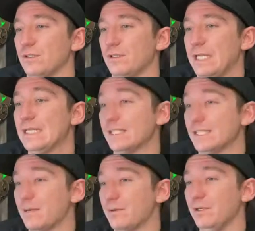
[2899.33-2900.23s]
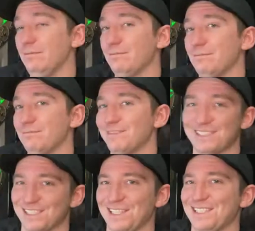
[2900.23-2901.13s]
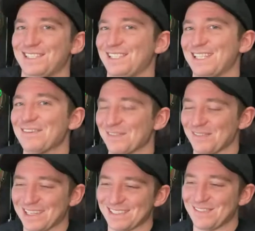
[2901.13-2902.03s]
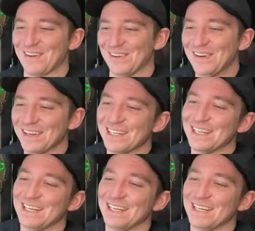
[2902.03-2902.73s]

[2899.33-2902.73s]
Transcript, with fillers: In the summer, it's the sickest thing ever, man. It's Mount Hood.